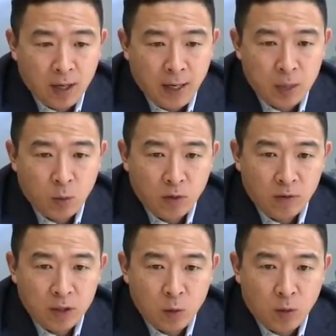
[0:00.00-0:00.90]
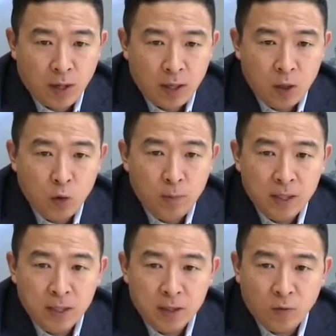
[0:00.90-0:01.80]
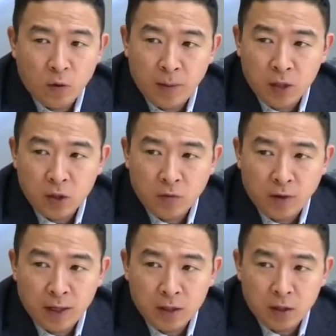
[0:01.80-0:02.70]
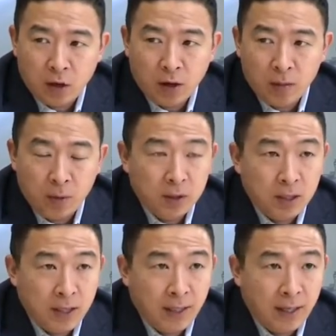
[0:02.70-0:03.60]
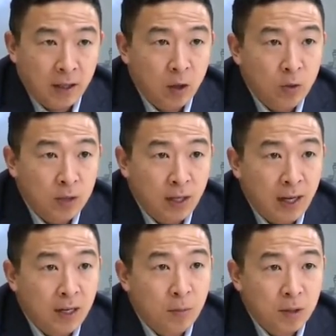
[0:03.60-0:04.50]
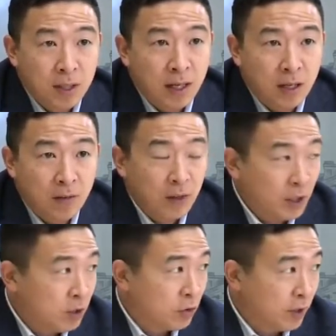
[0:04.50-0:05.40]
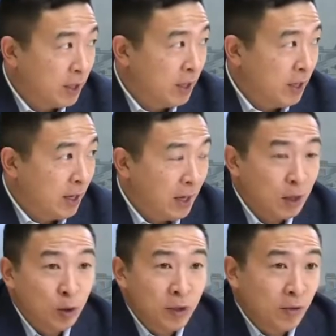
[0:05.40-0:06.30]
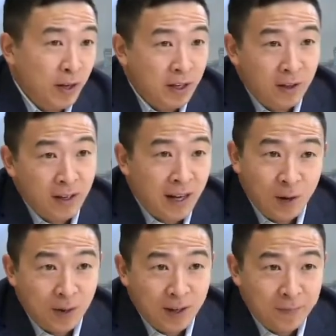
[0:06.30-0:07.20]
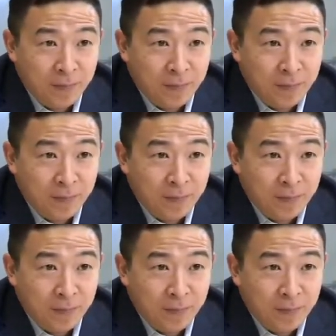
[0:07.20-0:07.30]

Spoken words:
It's one reason why new business formation rates are at multi-decade lows in 80% of the country, including right here in Iowa.